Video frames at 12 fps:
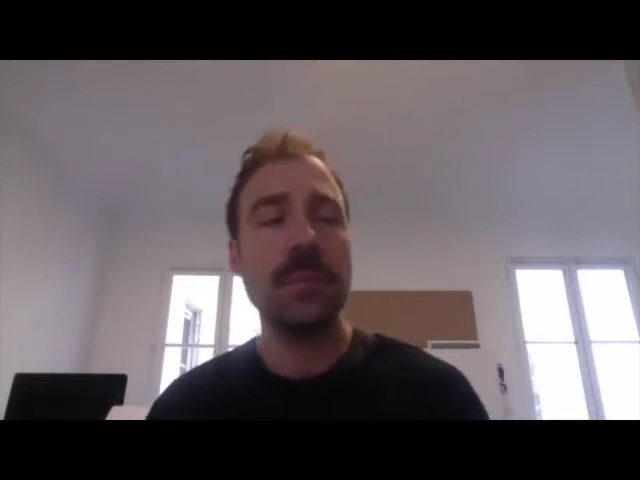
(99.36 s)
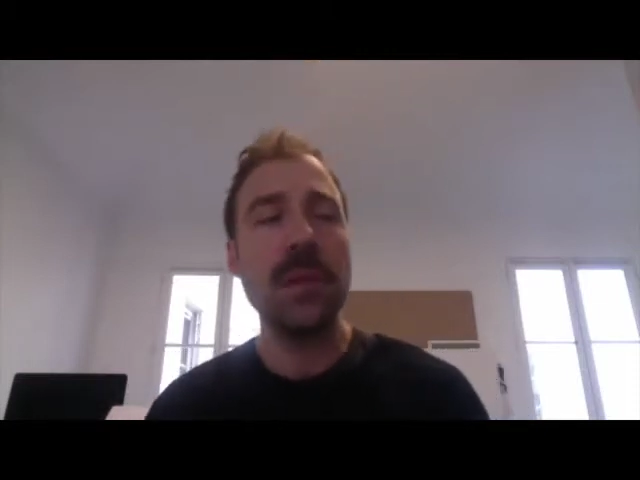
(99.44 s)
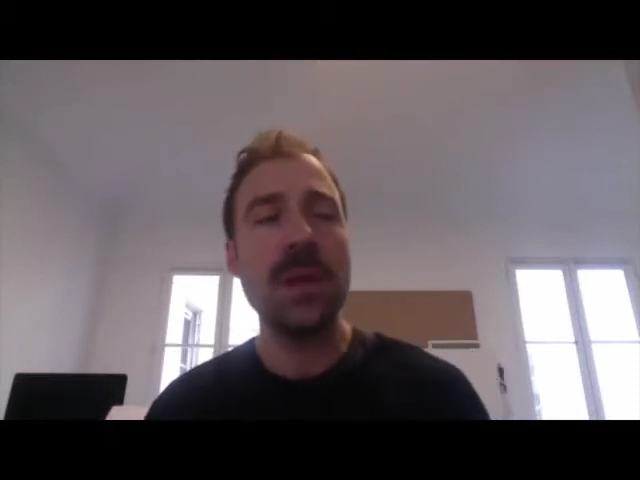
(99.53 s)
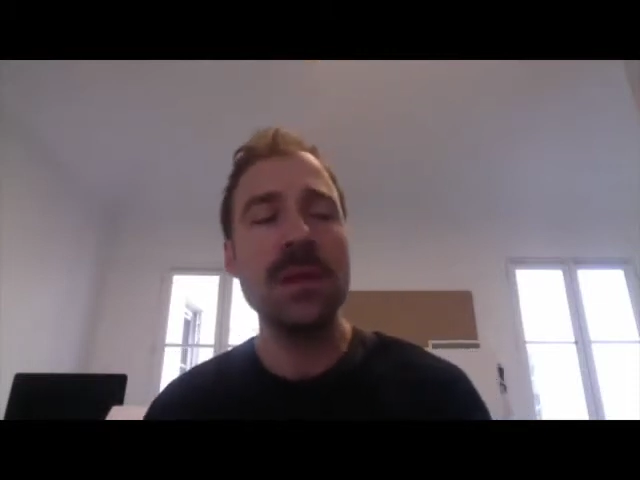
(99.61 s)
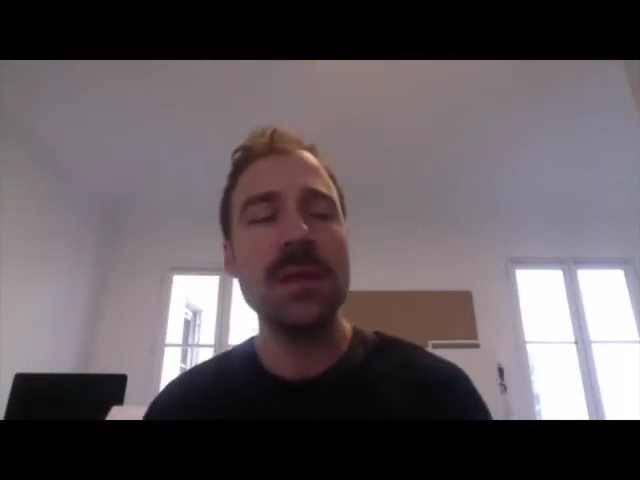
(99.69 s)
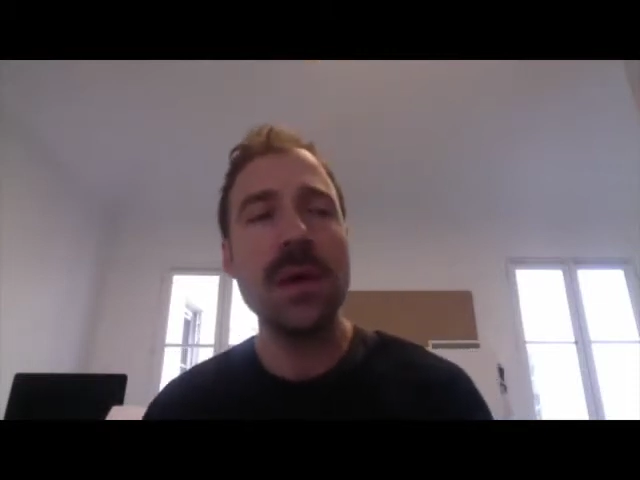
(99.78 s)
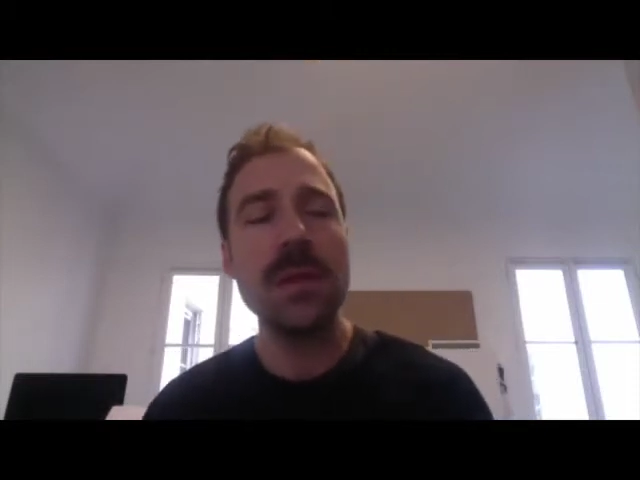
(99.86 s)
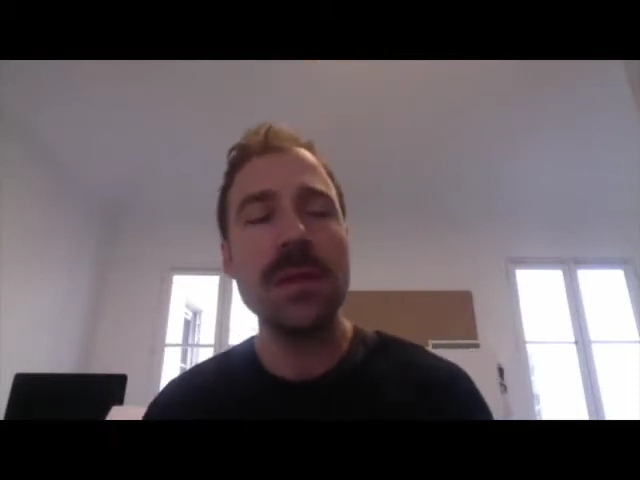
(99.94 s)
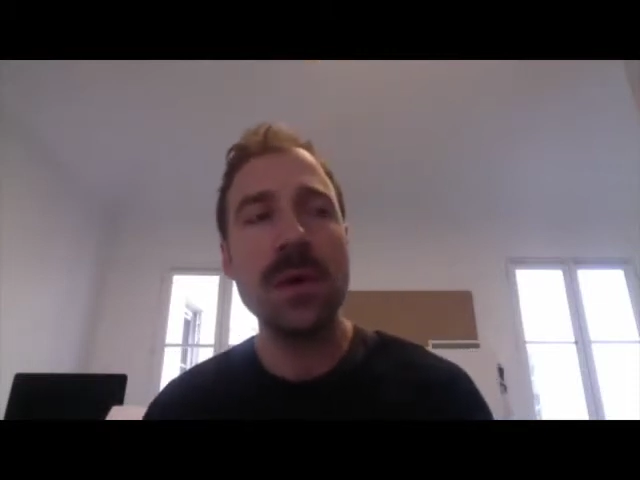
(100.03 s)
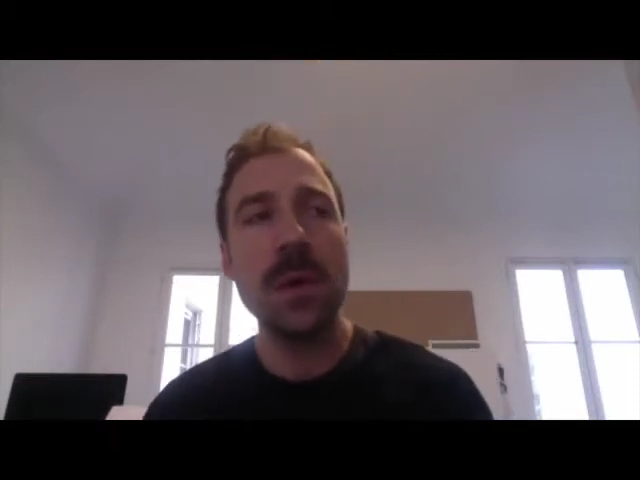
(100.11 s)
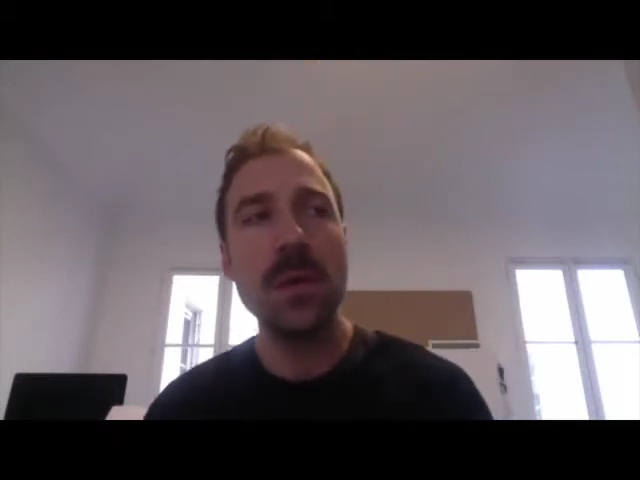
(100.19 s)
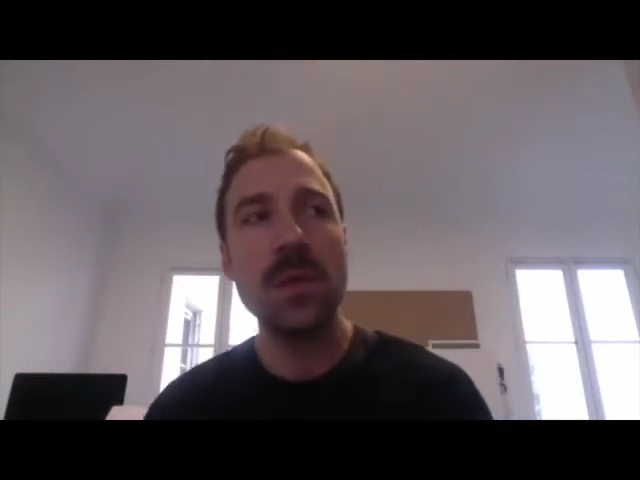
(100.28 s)
There is
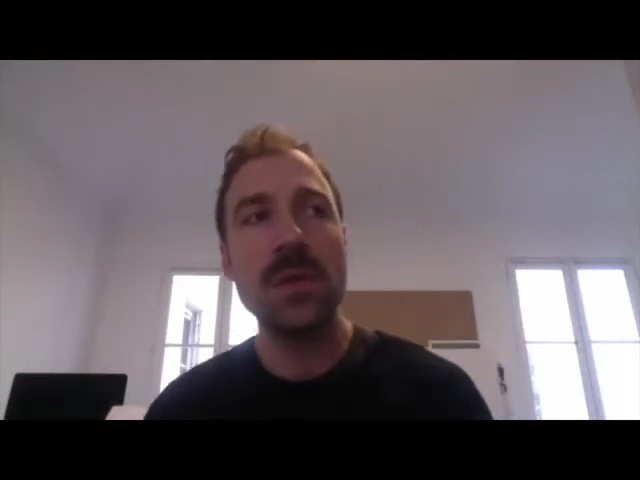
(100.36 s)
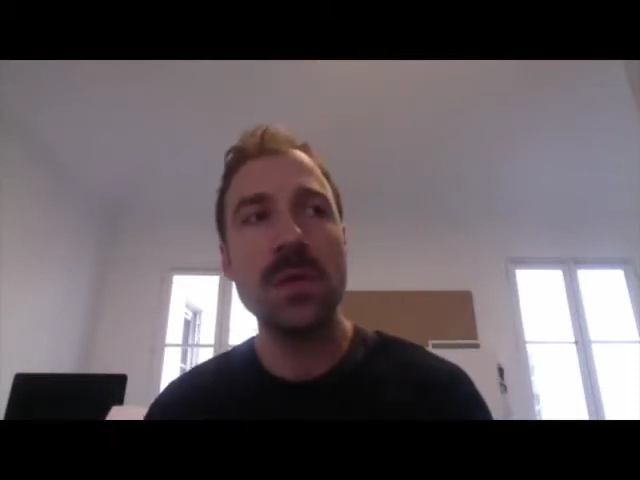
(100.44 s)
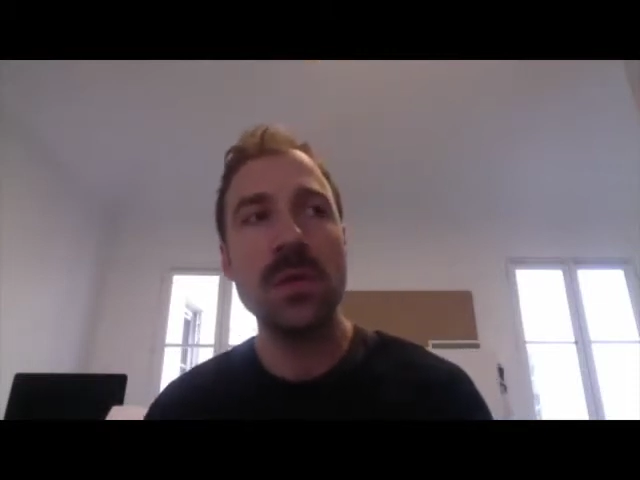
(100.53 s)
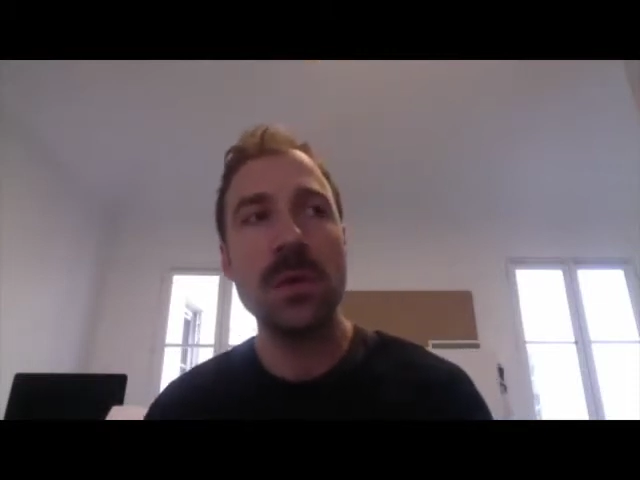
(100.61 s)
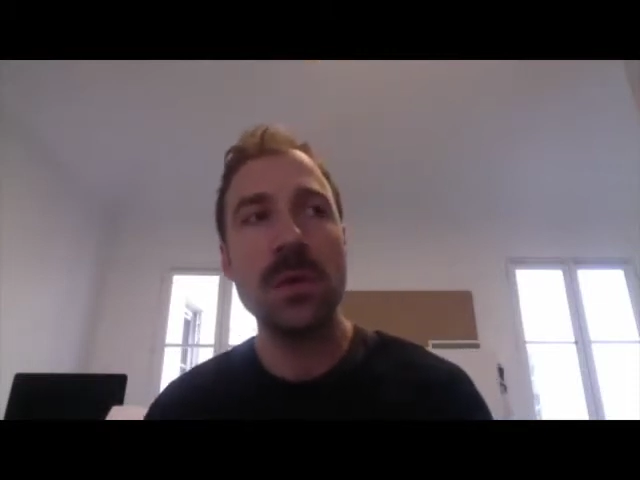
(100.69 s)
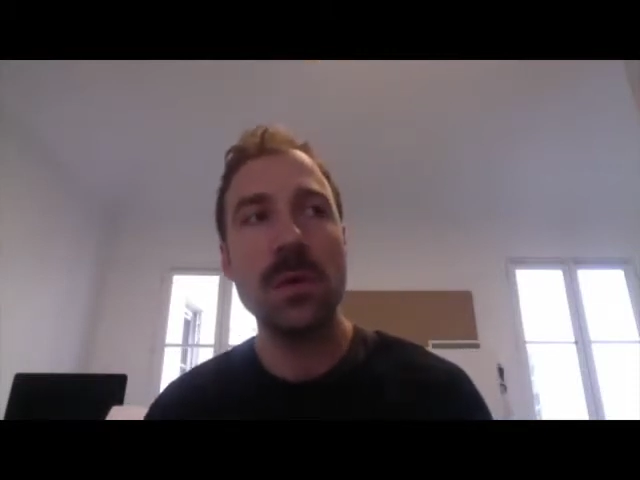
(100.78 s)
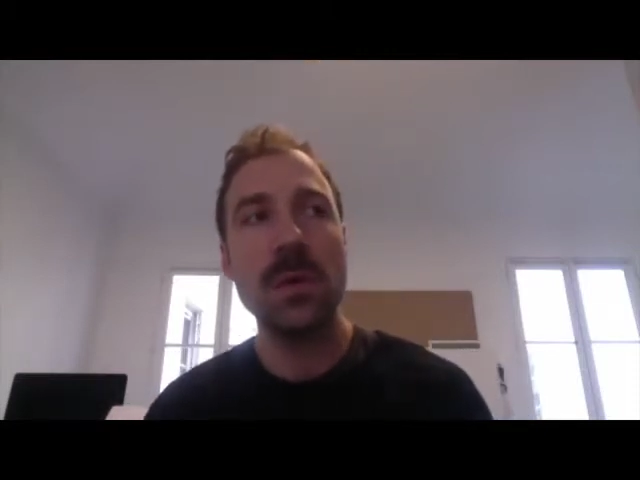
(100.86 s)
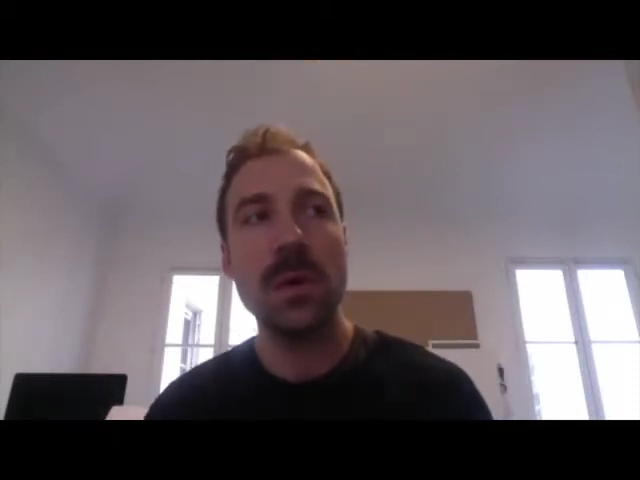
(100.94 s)
also